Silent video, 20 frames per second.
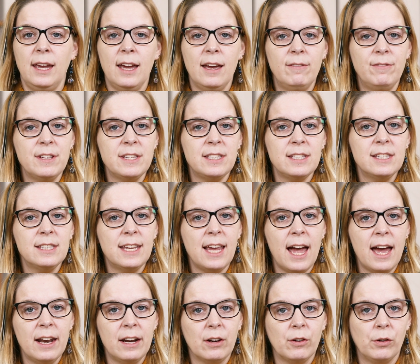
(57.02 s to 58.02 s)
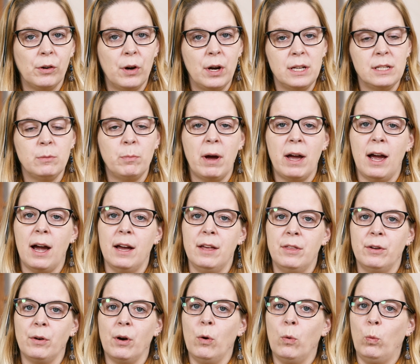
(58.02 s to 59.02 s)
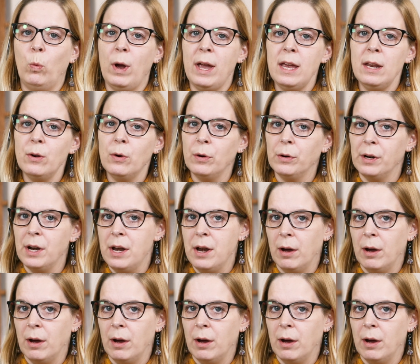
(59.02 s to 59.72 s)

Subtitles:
Canvas is categorized by either a weight or a